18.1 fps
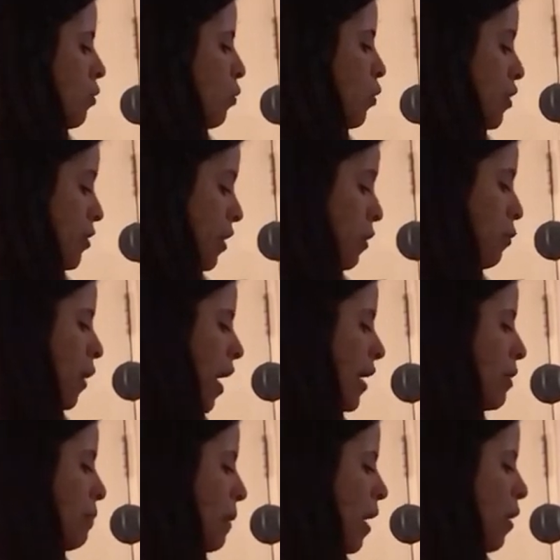Were they
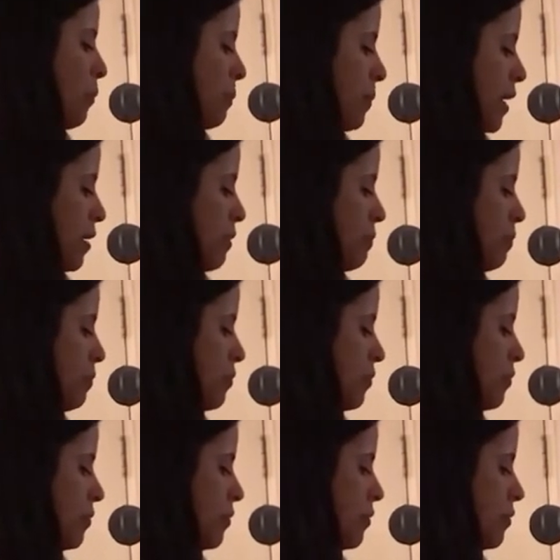right about me?
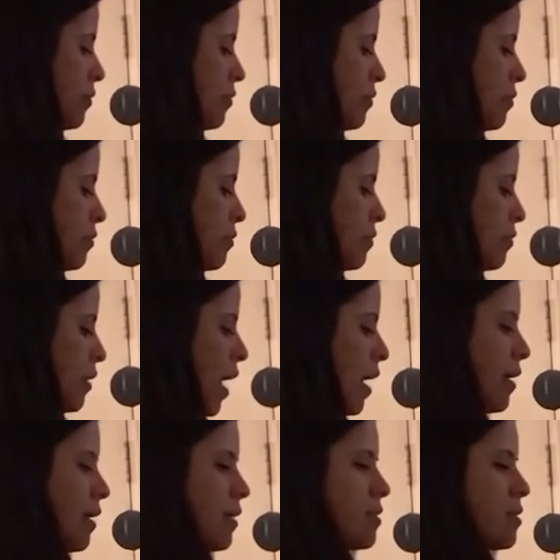
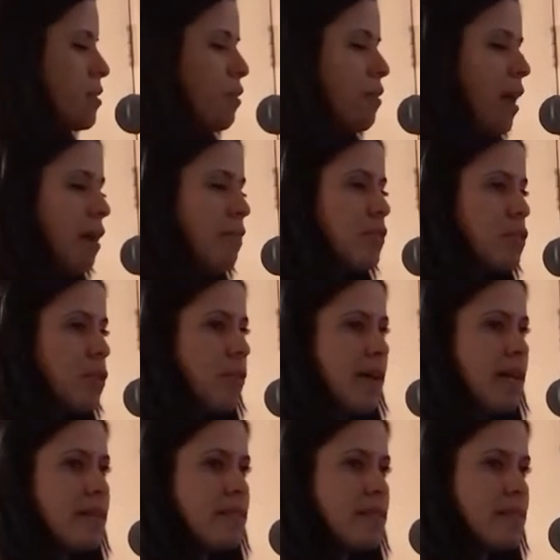I guess they'll have to
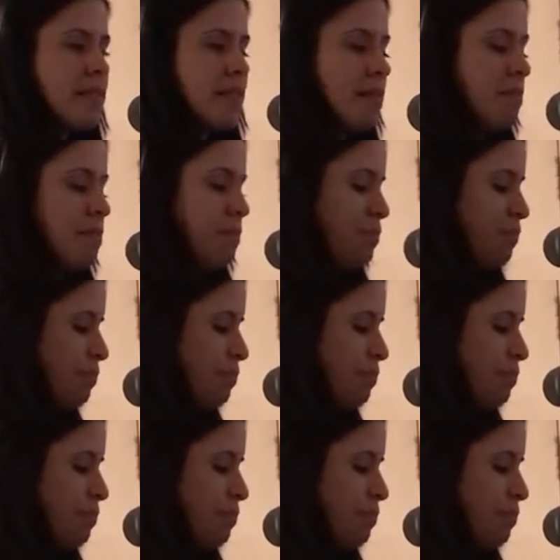wait and see.